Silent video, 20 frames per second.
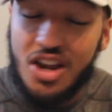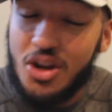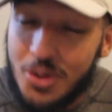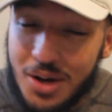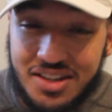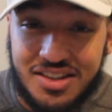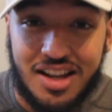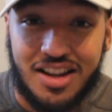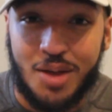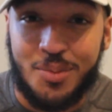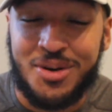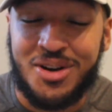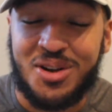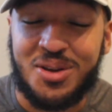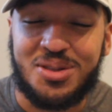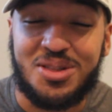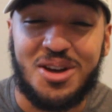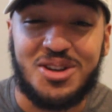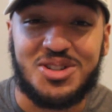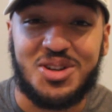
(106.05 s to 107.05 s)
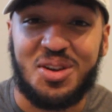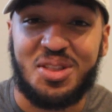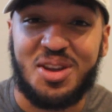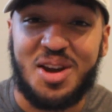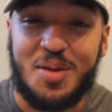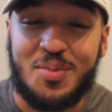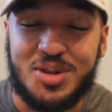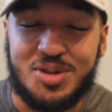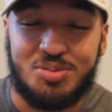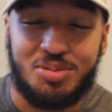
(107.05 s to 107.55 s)
You guys gotta let me know your thoughts in the
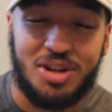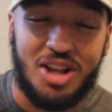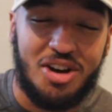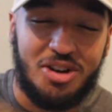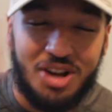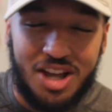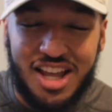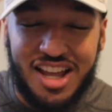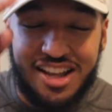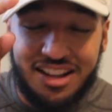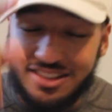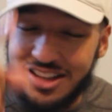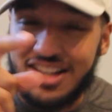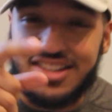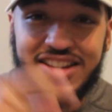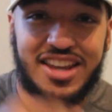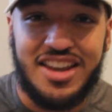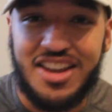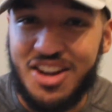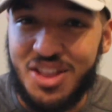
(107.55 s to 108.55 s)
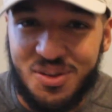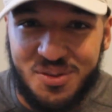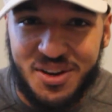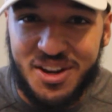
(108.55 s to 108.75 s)
comments below. Let's get into the